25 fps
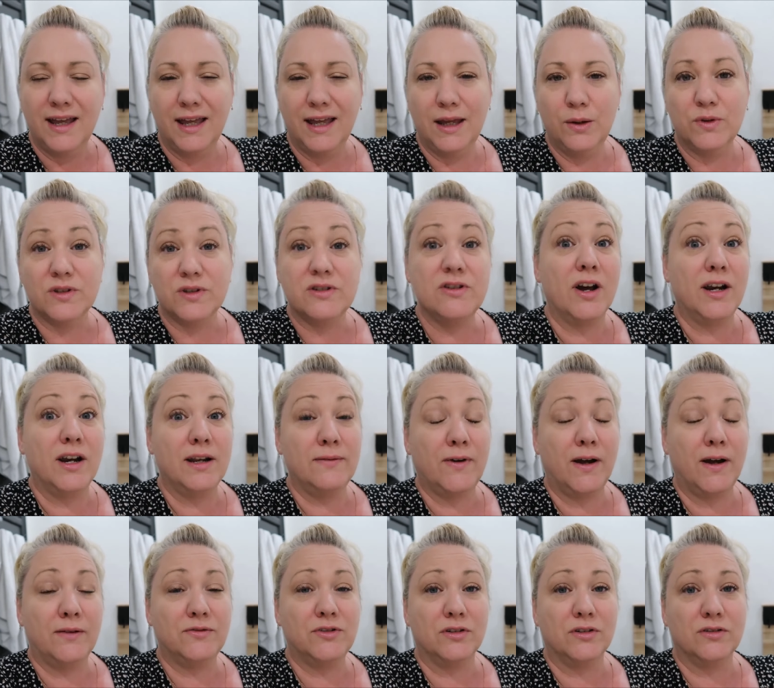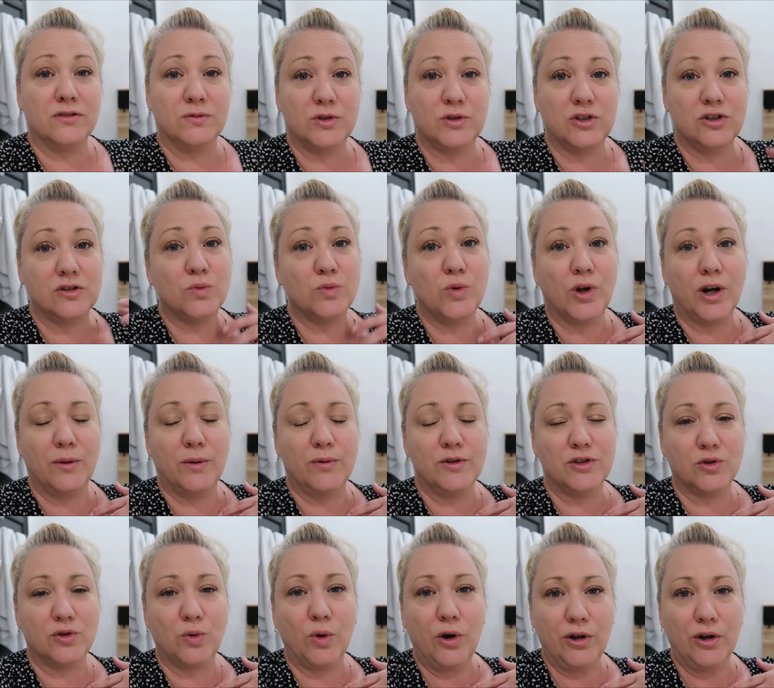it was $95, which is what I
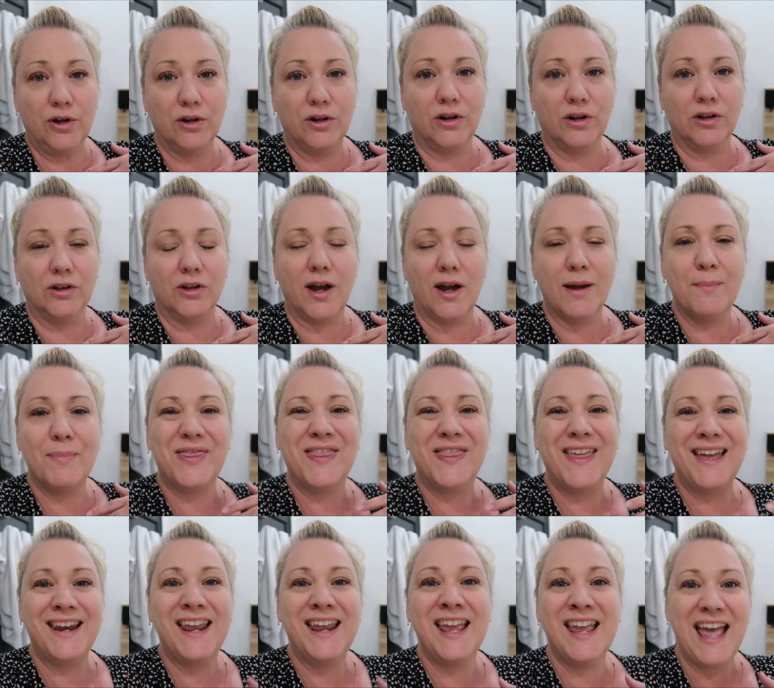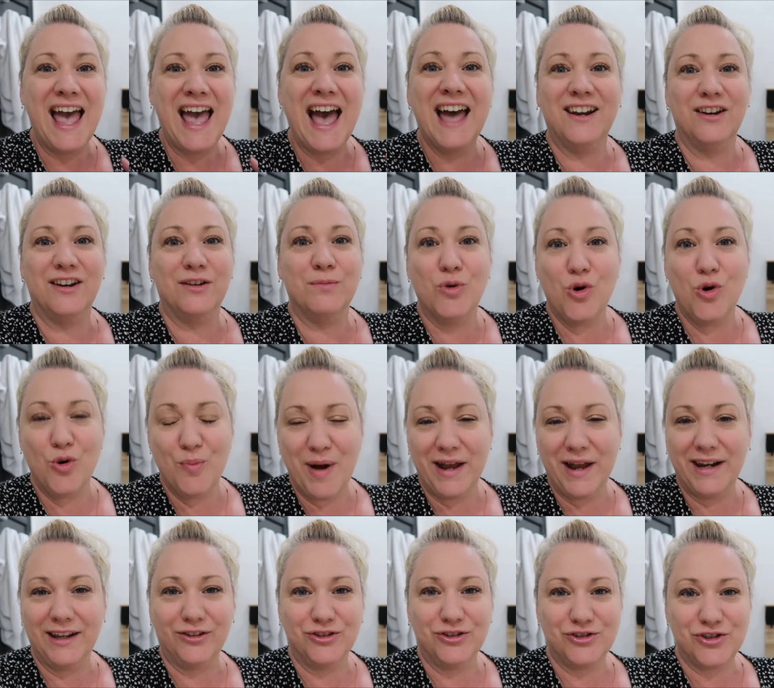was quoted online, but then he added more
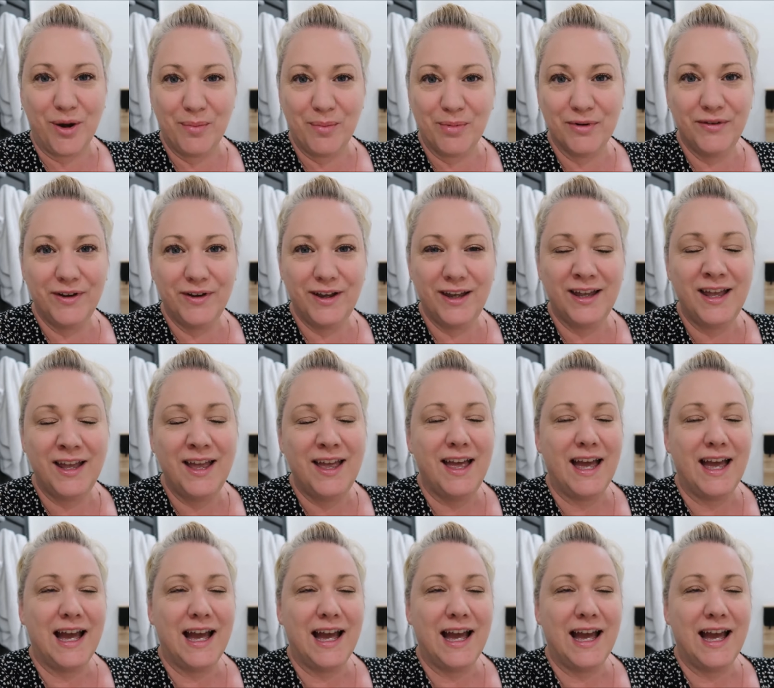money on top of it.